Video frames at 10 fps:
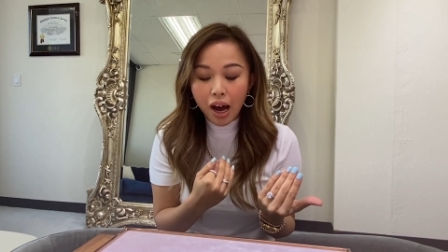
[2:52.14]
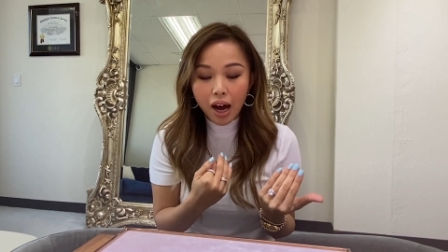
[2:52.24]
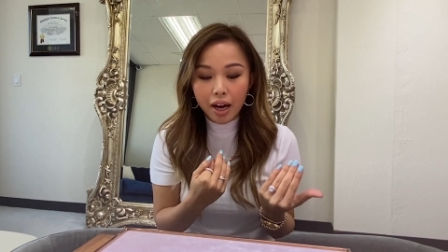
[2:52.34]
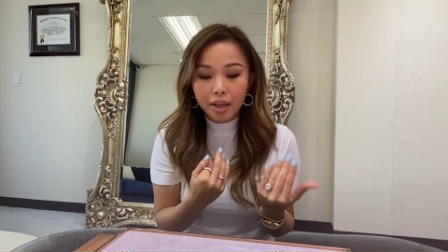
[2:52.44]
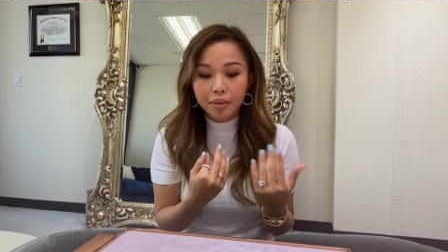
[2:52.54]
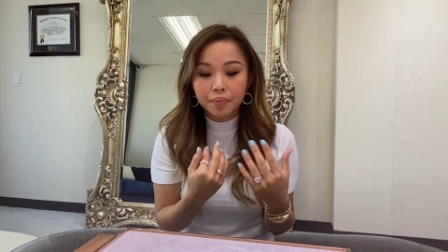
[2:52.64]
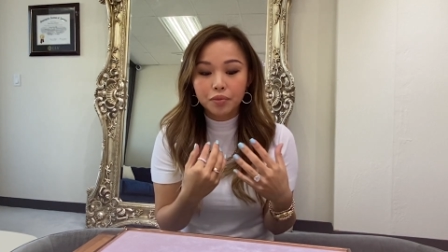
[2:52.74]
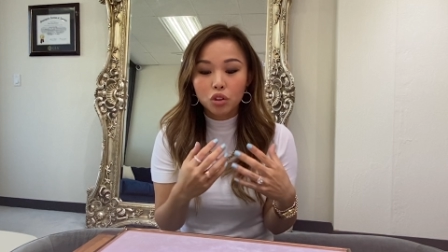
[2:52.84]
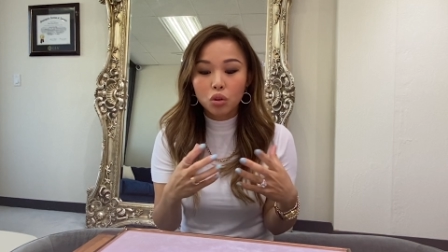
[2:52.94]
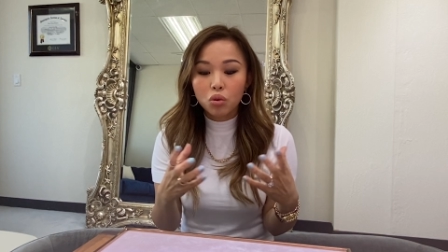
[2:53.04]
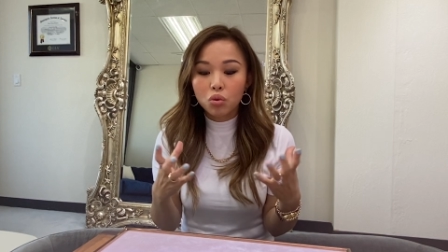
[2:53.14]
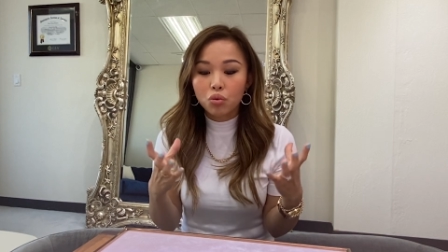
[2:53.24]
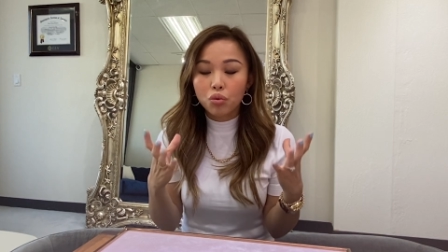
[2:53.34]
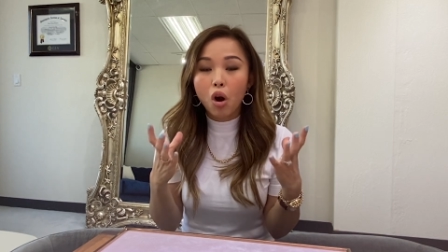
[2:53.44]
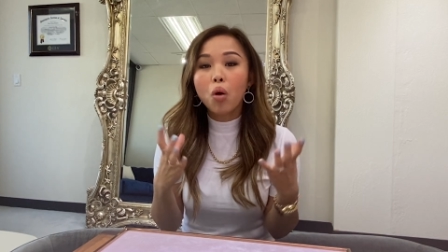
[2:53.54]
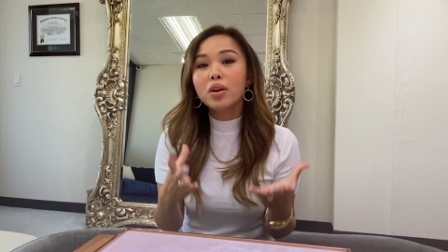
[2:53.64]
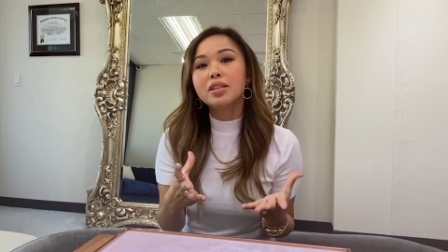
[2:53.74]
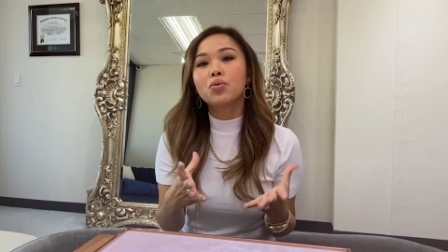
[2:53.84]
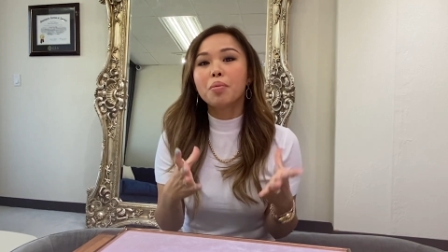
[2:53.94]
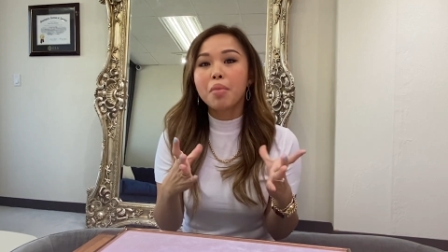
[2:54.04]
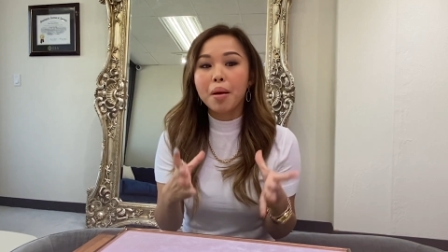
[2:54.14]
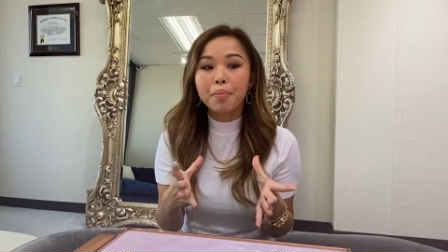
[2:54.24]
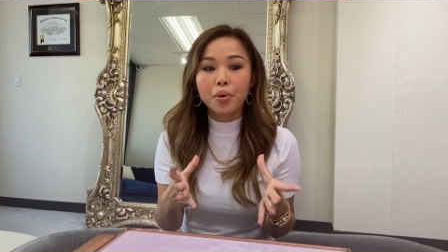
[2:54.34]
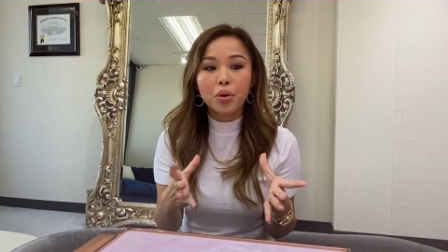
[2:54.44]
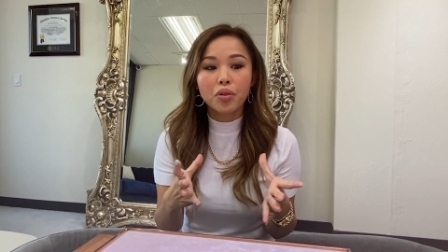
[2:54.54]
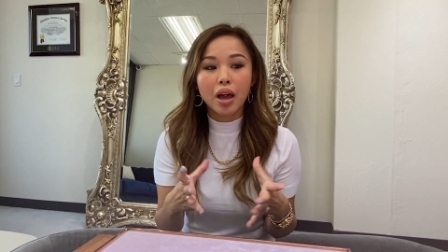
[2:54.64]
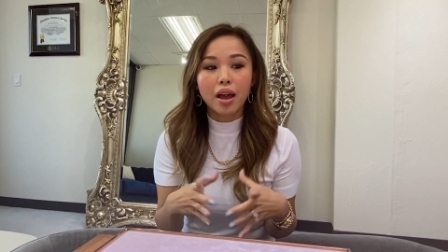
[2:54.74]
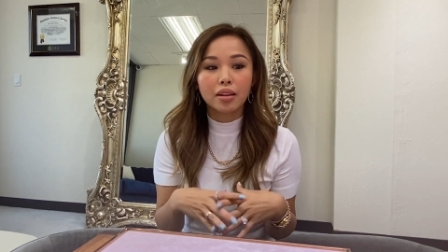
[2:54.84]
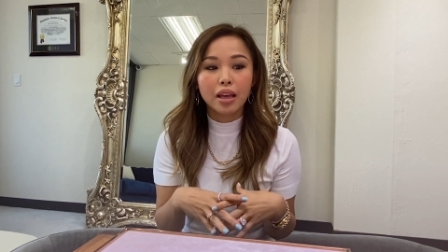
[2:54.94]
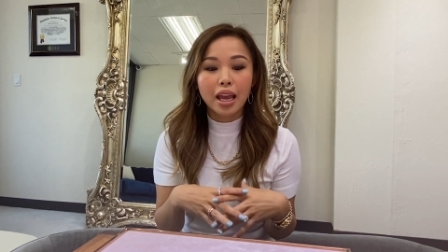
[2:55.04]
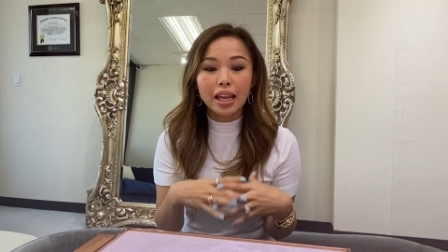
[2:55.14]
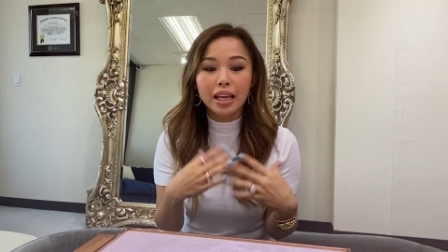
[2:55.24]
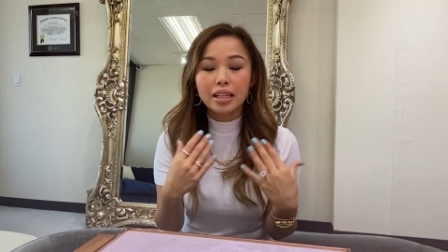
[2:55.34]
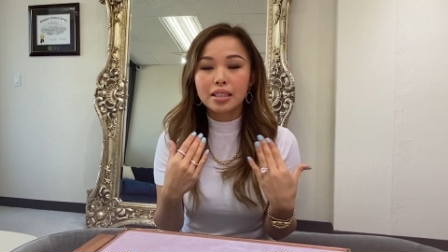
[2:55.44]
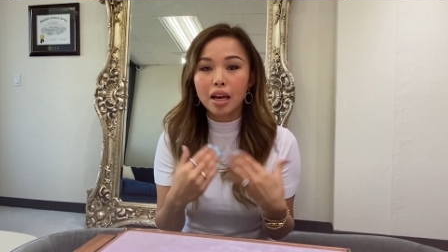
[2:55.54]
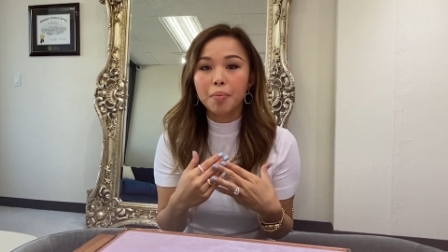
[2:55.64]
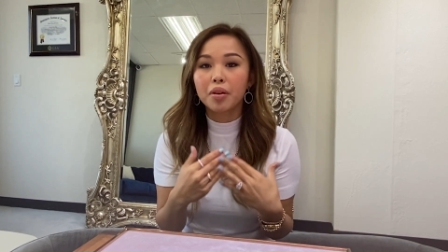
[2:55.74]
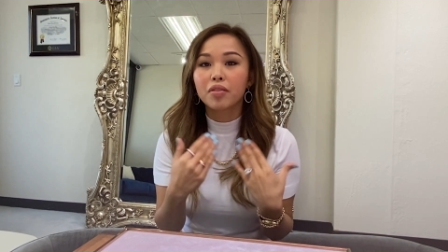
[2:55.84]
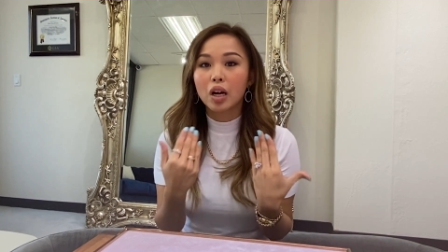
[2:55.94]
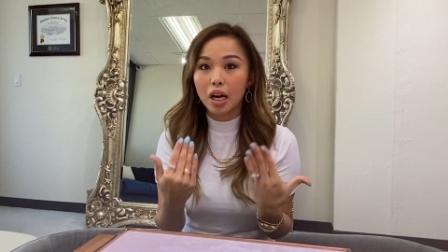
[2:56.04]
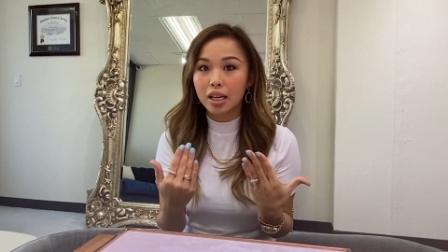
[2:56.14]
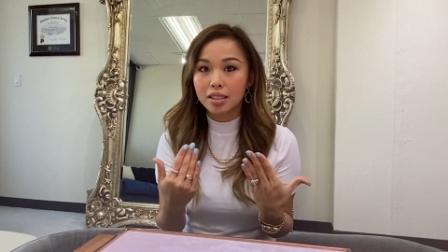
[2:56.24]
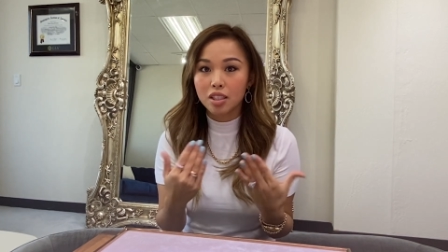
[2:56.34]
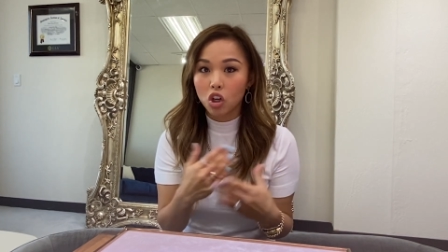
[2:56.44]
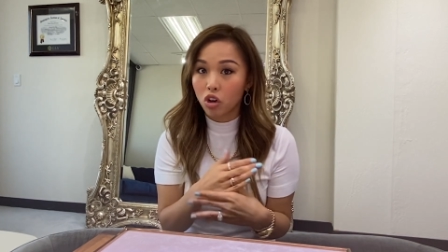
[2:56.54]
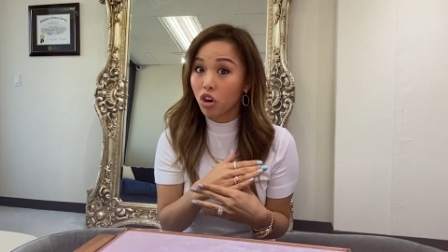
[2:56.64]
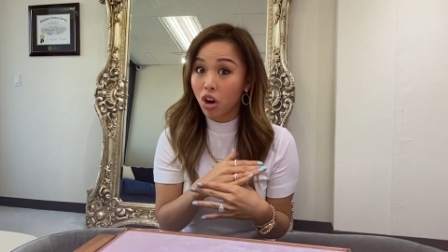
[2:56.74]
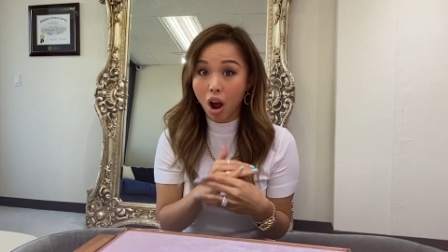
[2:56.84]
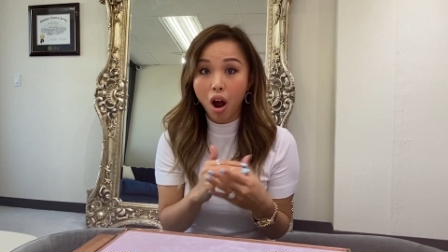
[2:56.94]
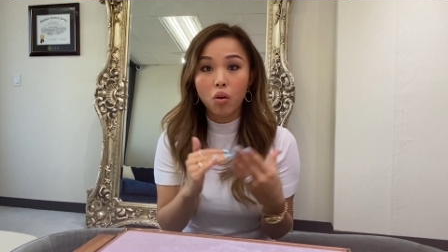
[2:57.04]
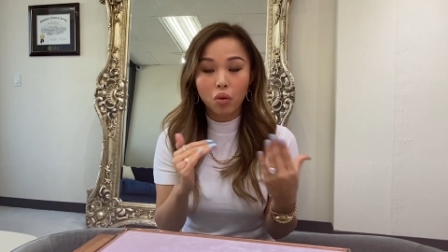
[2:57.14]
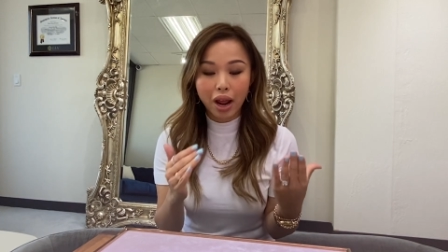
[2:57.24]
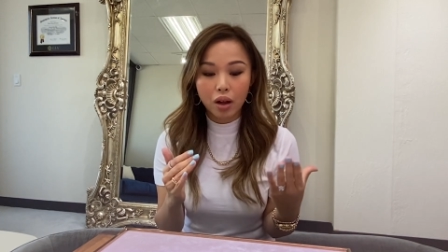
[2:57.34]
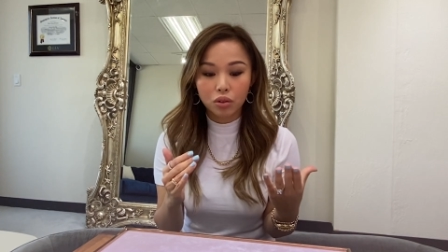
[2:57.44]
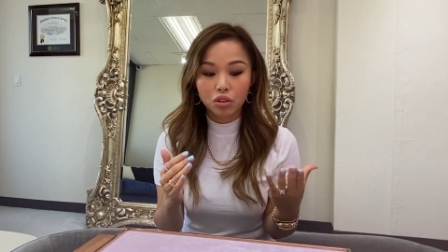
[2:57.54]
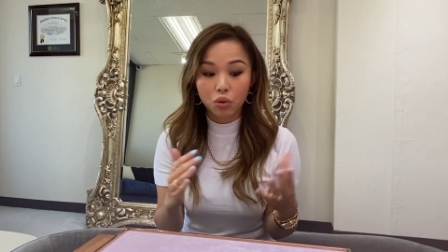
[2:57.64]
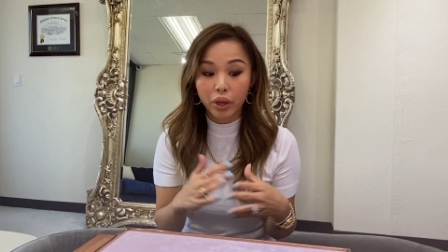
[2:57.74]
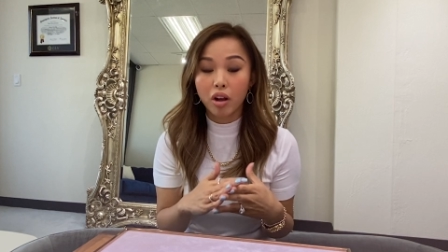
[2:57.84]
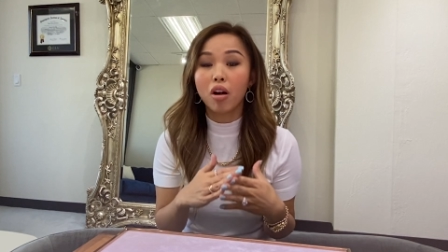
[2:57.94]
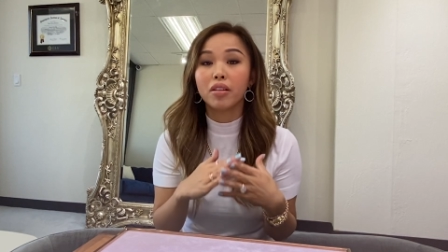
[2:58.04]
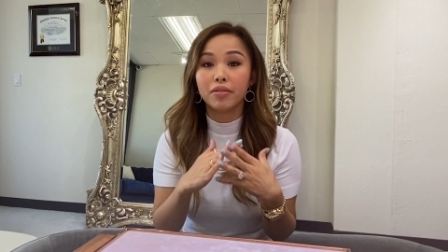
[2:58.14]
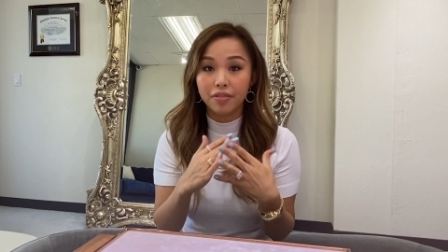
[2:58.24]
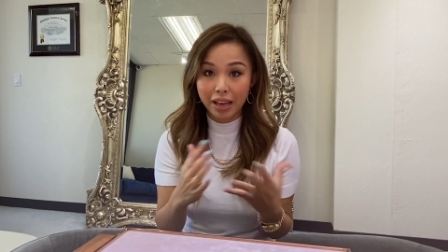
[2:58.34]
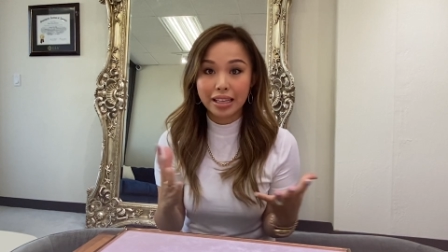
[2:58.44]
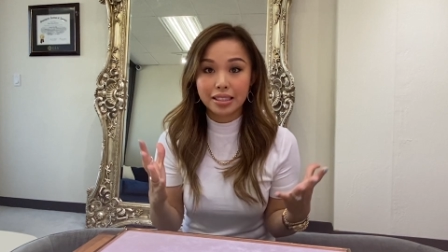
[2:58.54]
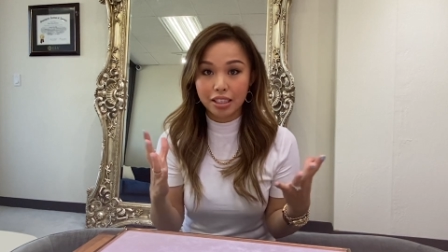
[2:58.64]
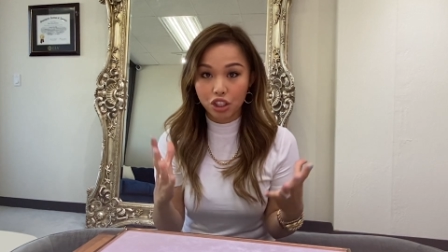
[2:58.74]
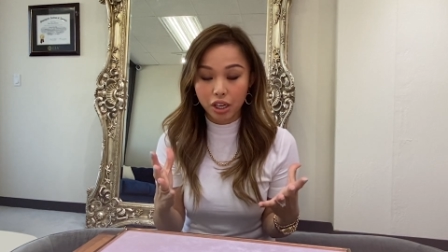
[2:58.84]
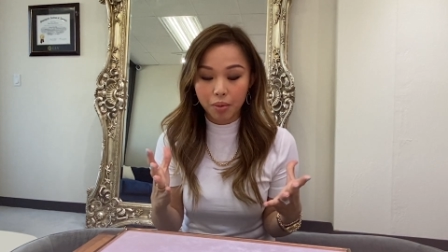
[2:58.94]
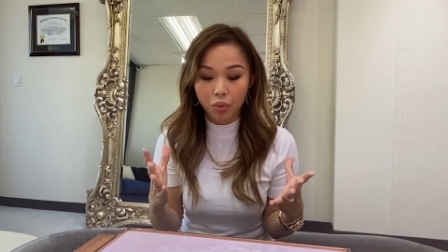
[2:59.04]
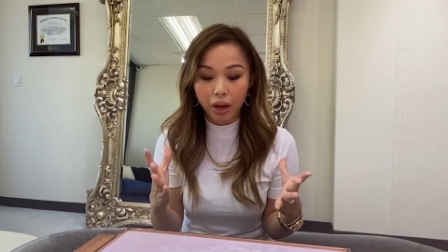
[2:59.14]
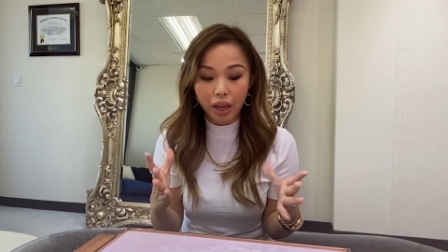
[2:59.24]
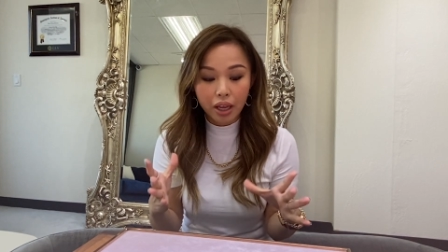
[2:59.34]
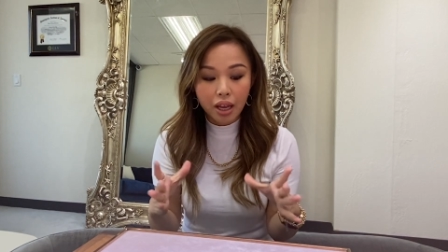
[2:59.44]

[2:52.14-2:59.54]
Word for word: Um, so always remember that any type of cuts that are not round, so we call them fancy shape, right?